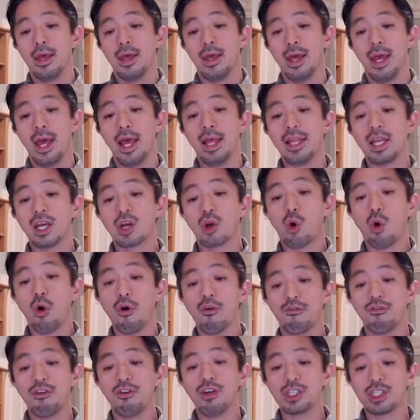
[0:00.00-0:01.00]
And the
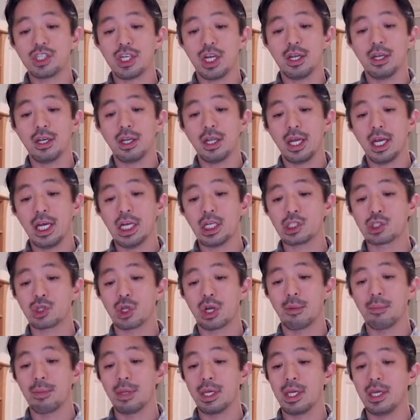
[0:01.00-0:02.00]
coefficient is going
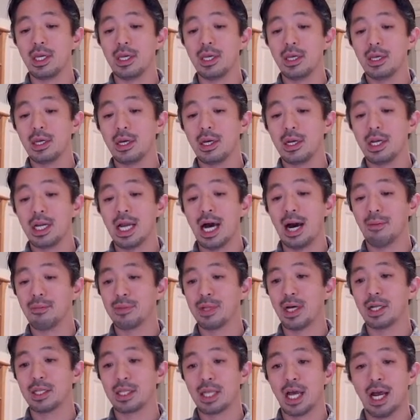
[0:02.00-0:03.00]
to be
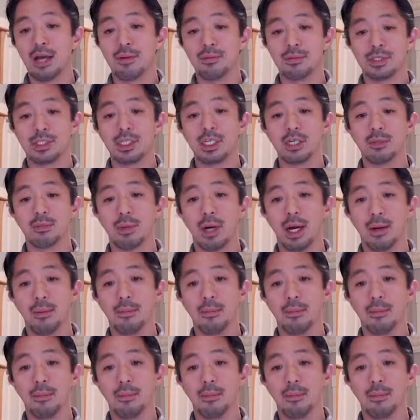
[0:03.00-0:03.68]
lambda times sigma.